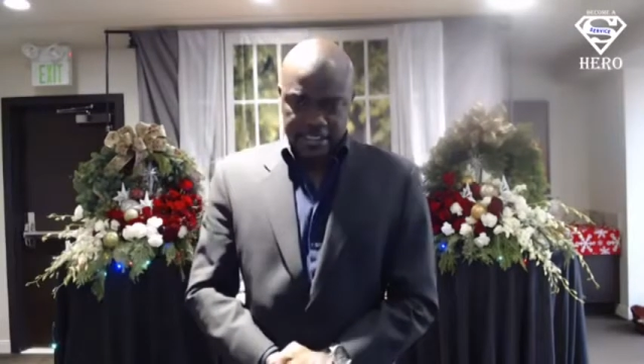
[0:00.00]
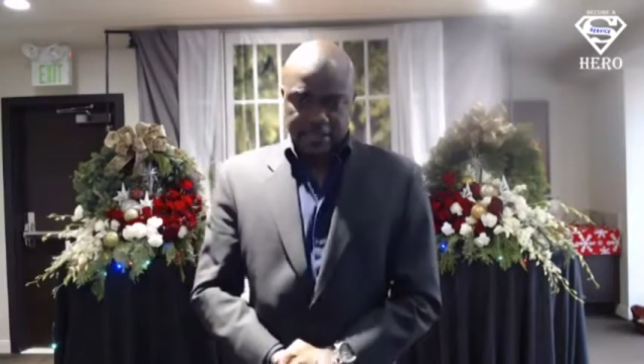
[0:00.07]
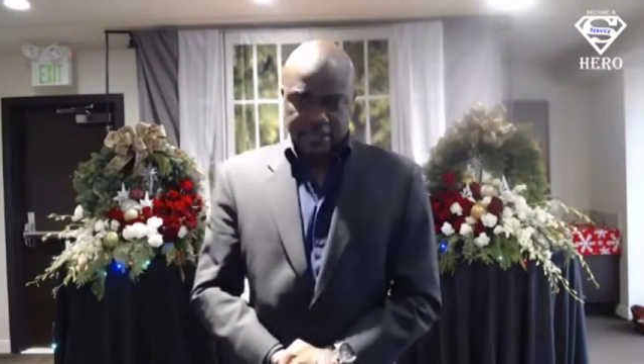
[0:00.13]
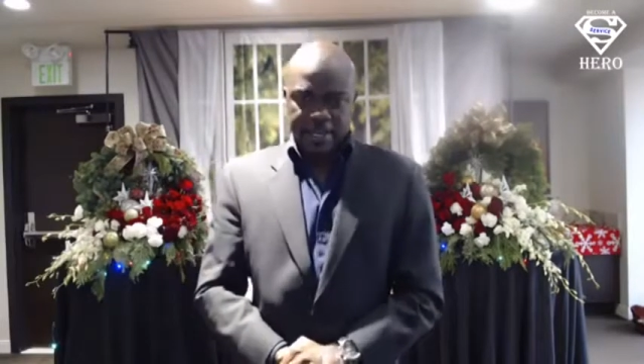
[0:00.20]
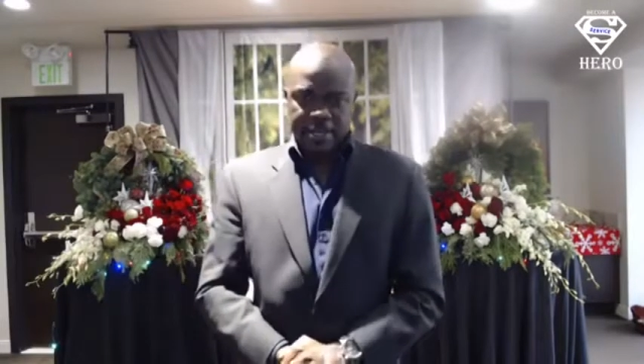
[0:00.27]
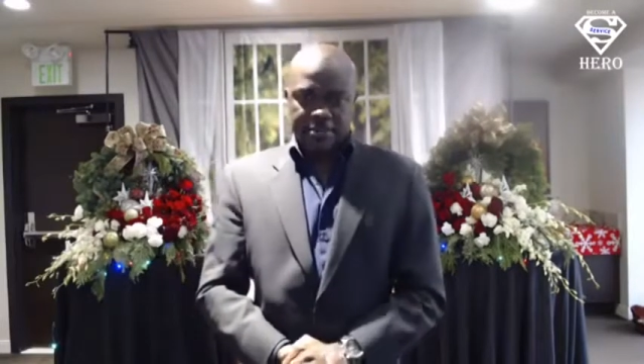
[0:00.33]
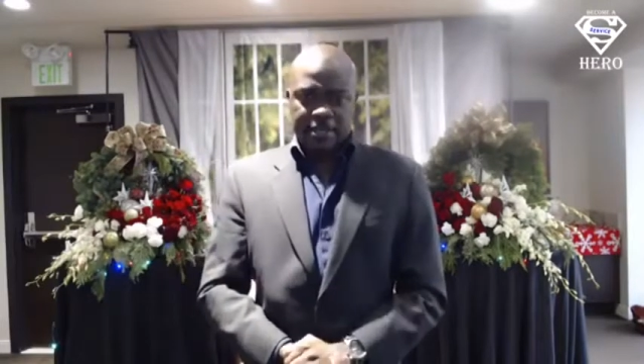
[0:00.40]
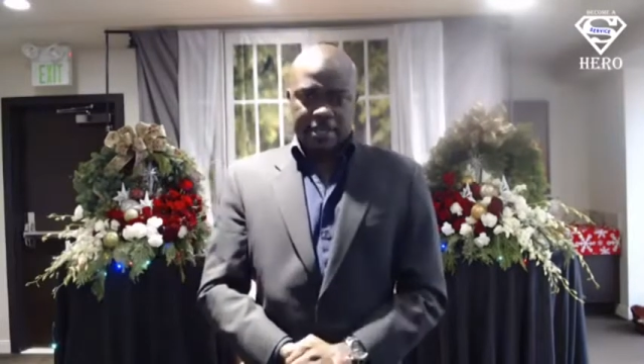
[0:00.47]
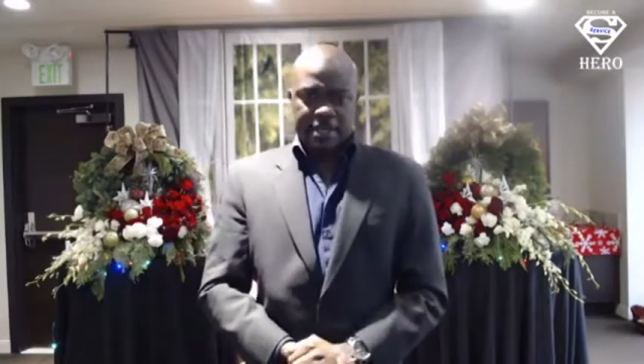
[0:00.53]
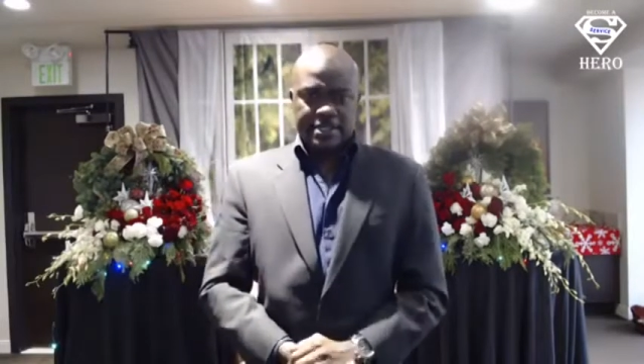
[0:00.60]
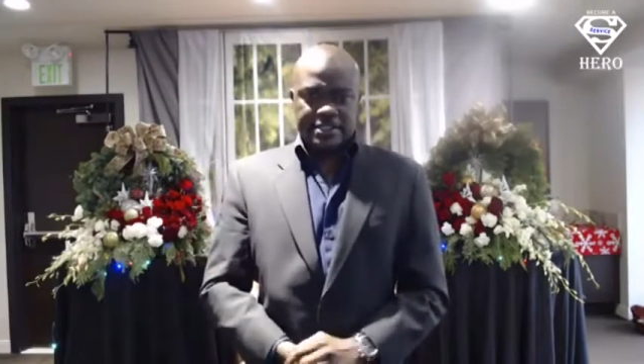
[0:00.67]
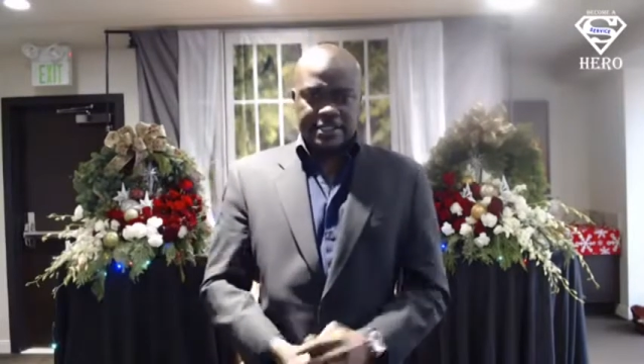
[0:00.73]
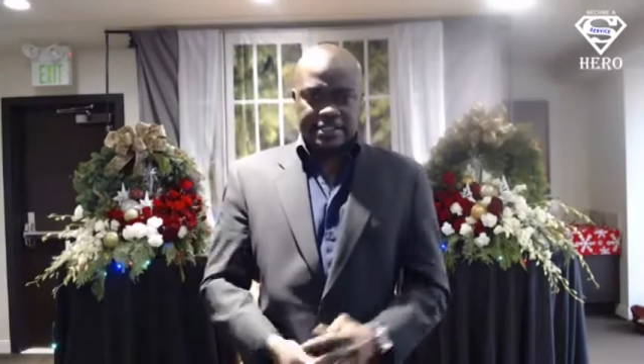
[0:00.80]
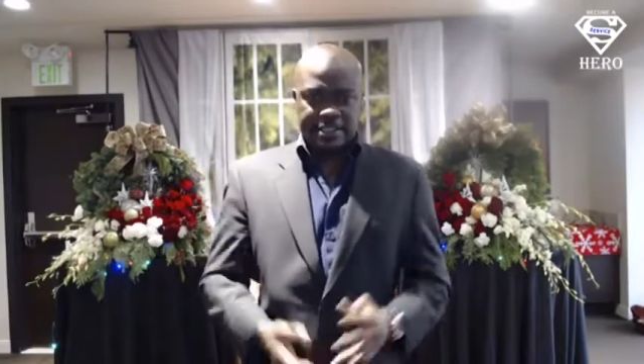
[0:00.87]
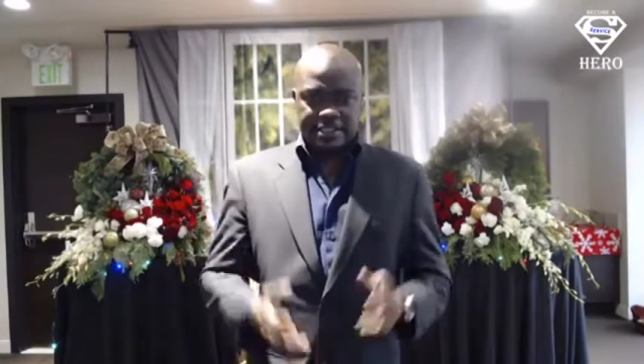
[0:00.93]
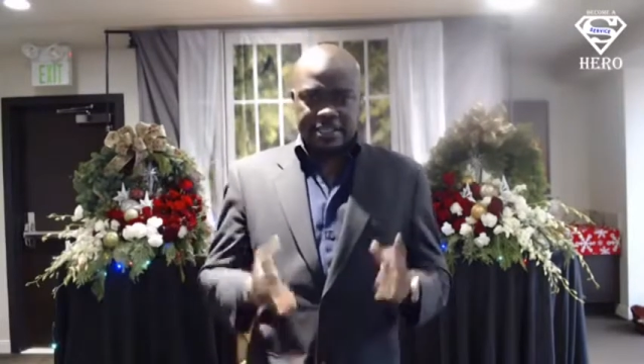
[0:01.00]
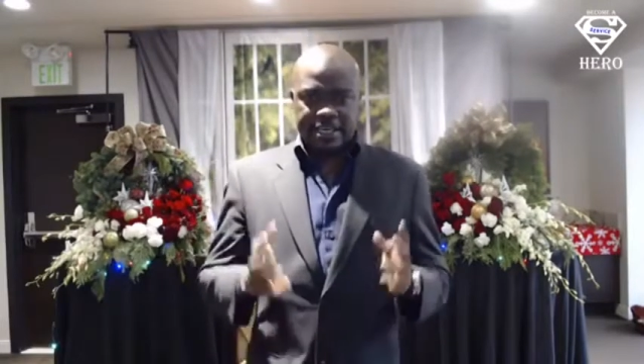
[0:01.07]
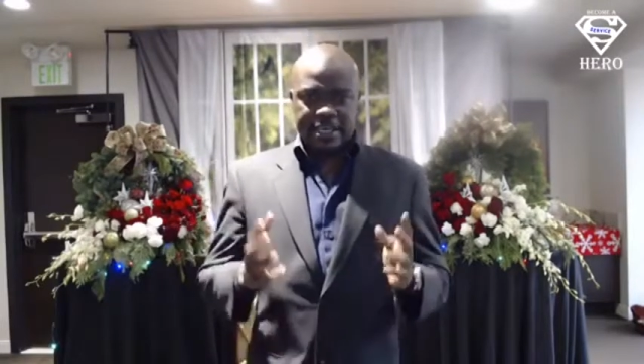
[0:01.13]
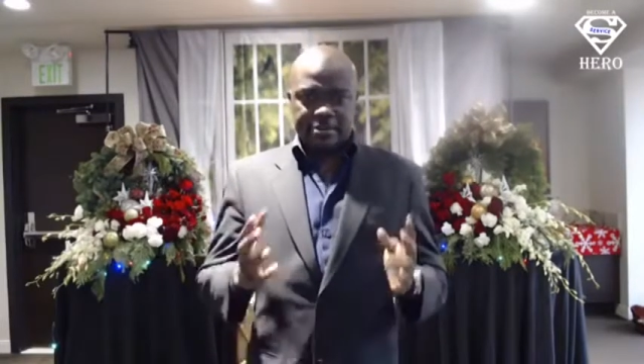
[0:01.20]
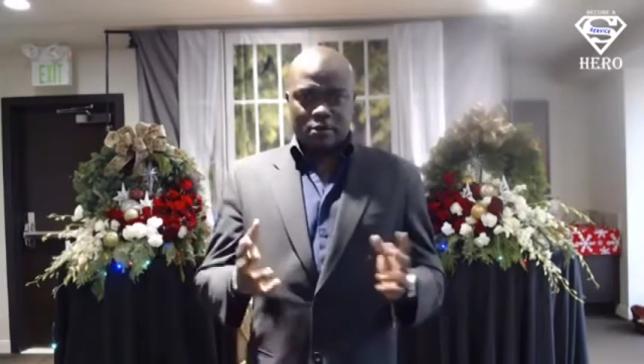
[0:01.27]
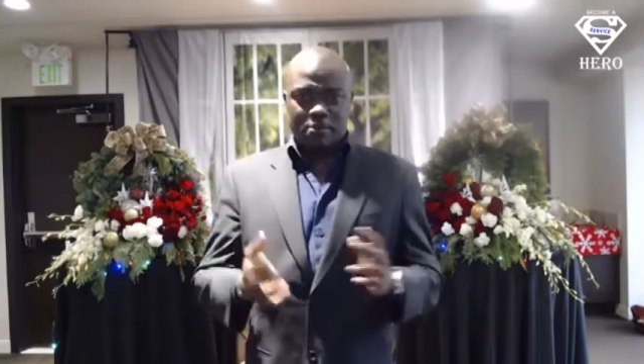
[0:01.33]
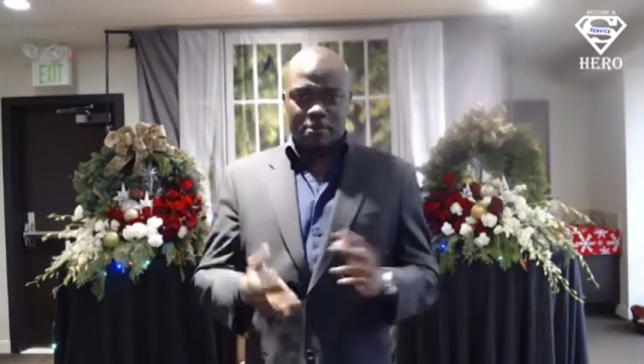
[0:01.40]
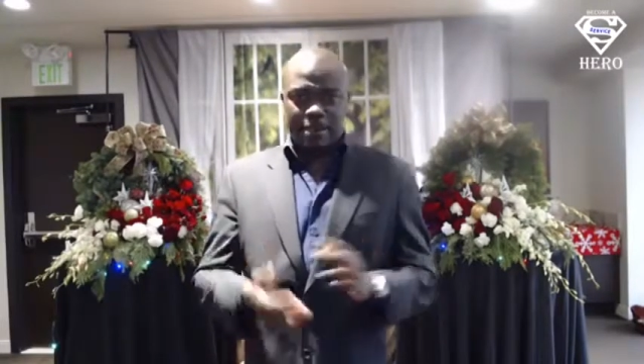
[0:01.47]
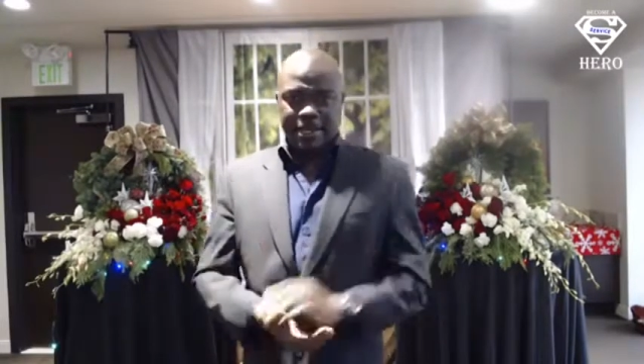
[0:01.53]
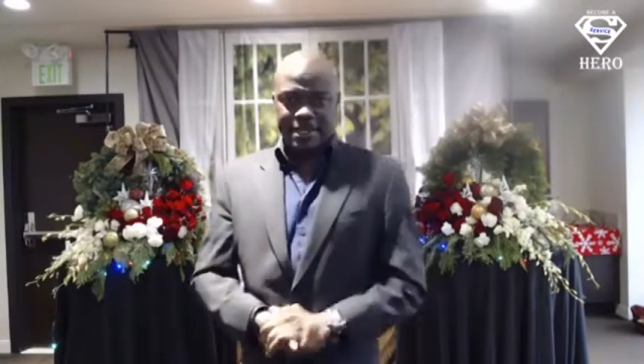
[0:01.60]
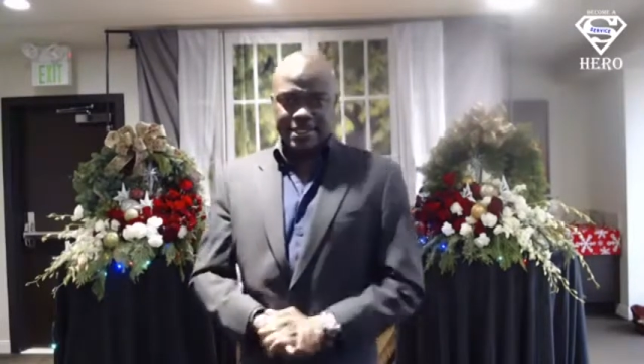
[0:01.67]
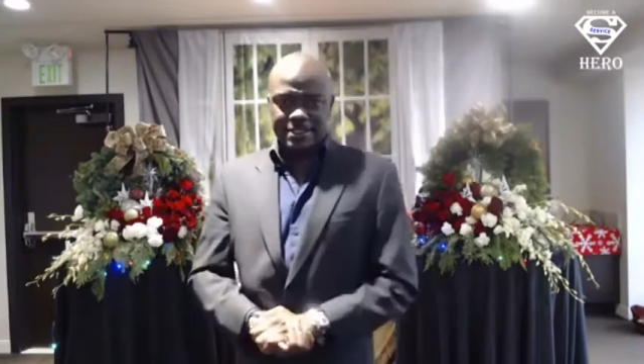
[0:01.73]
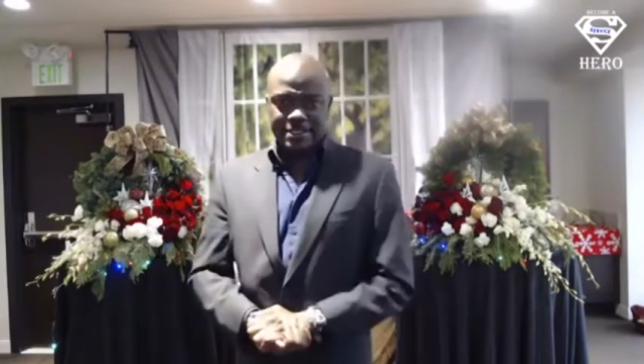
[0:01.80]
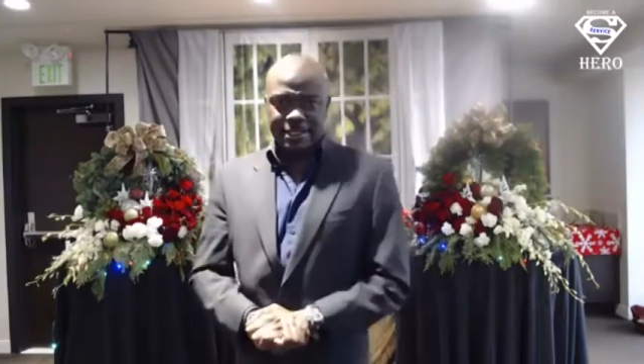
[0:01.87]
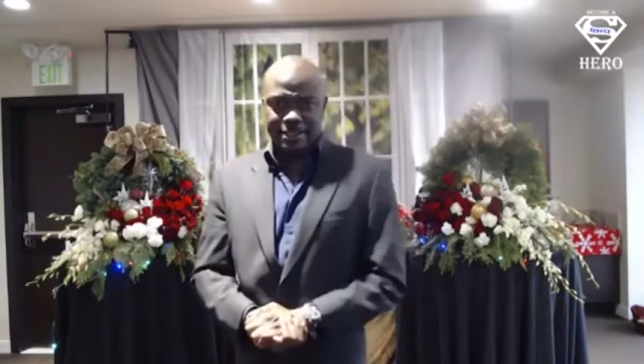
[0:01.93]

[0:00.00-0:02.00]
it's fitting because this is Chemo Buddies,